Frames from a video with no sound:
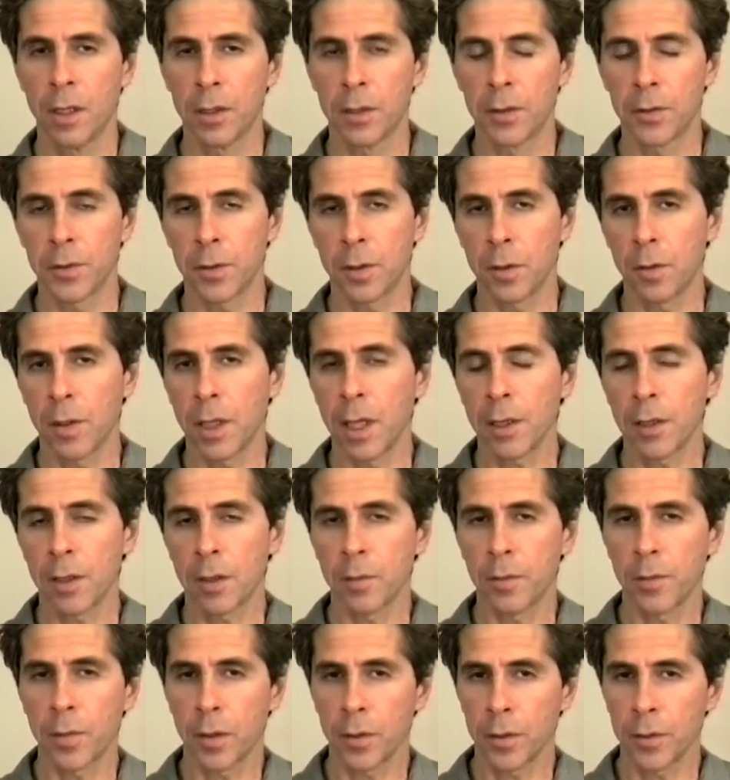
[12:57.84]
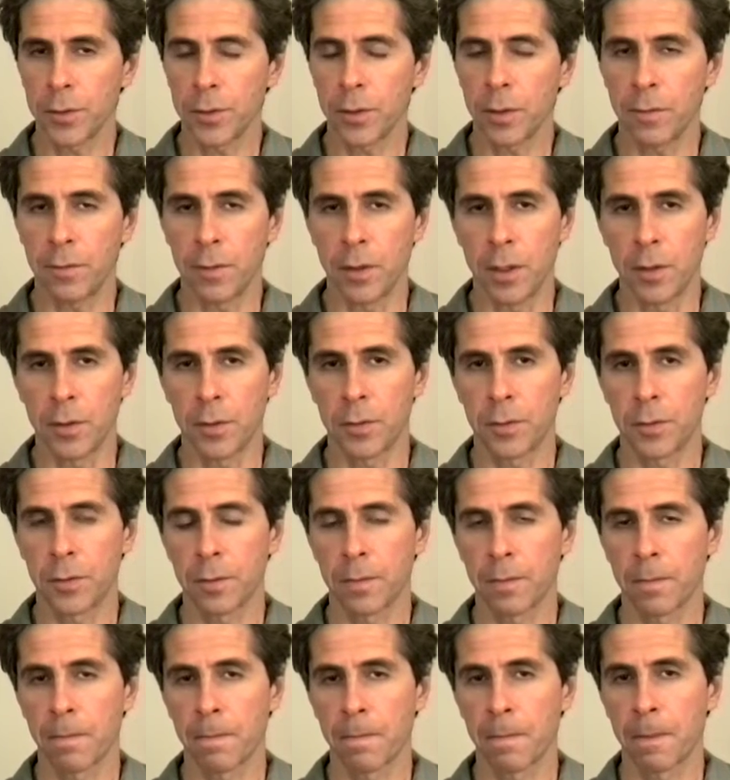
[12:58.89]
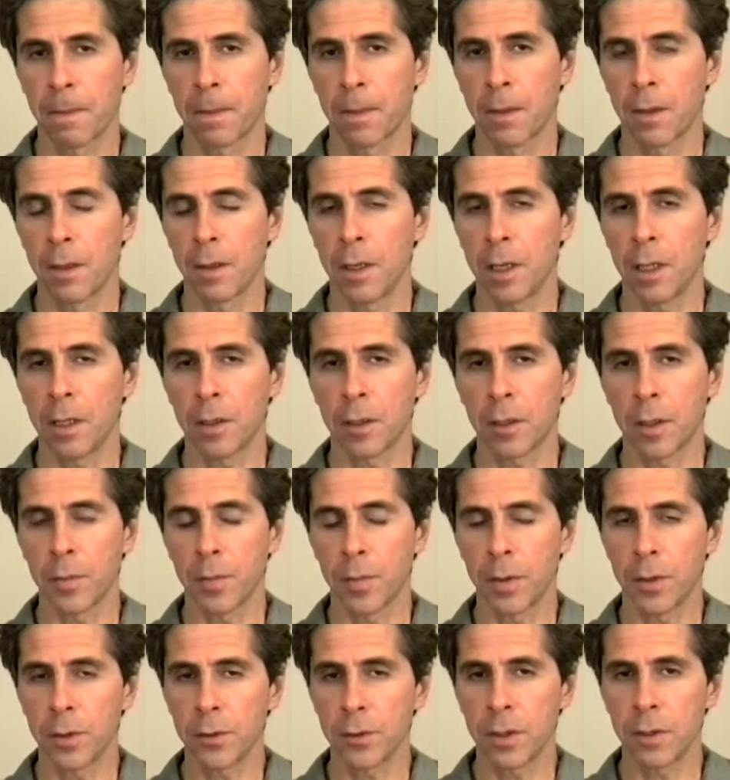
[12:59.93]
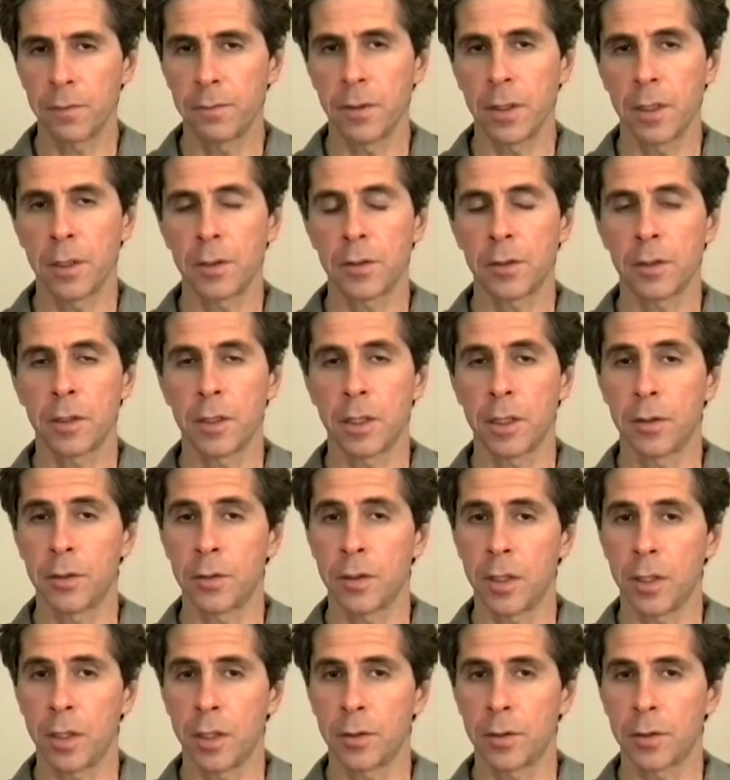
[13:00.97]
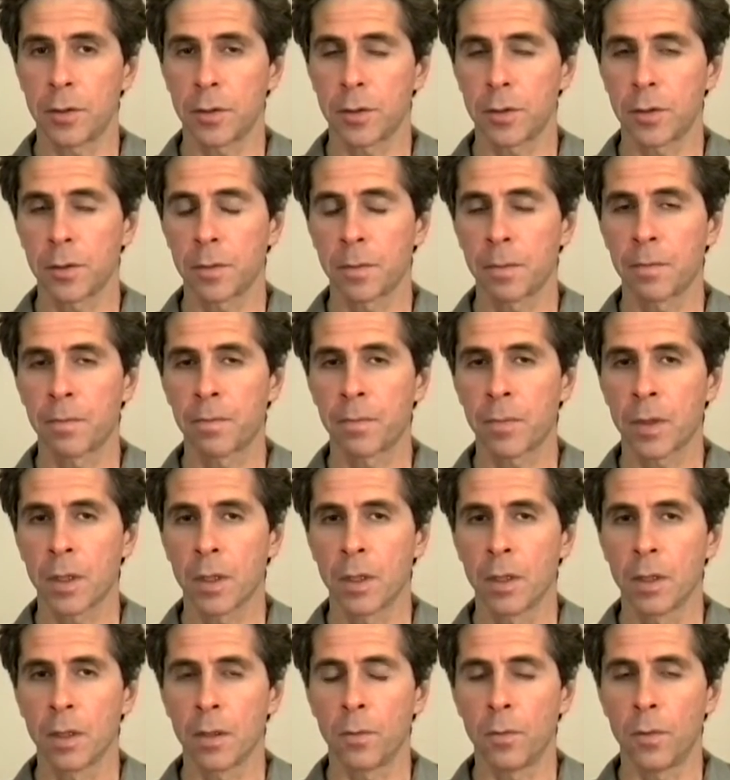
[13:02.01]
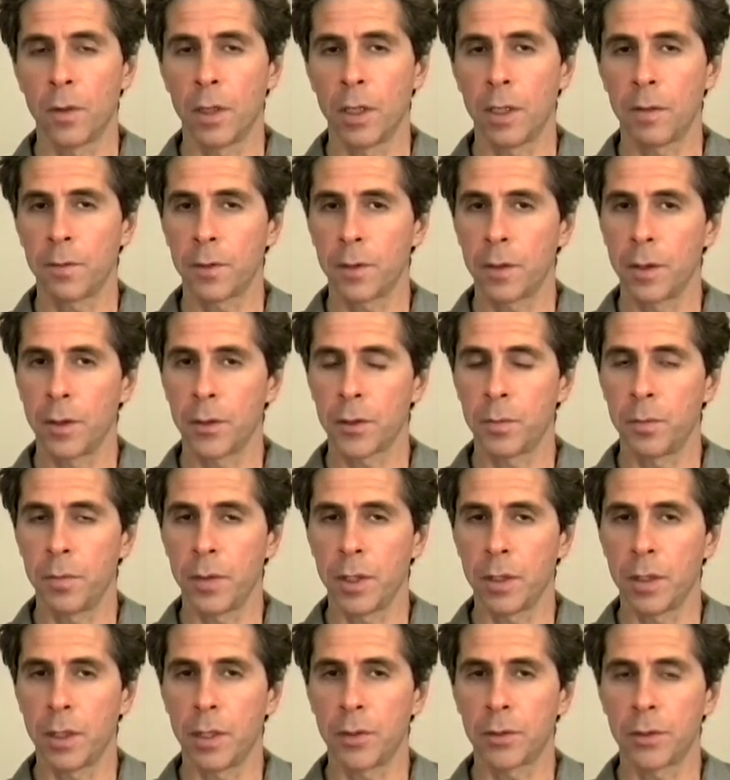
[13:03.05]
So that compulsiveness, and compulsiveness exists whenever there's been a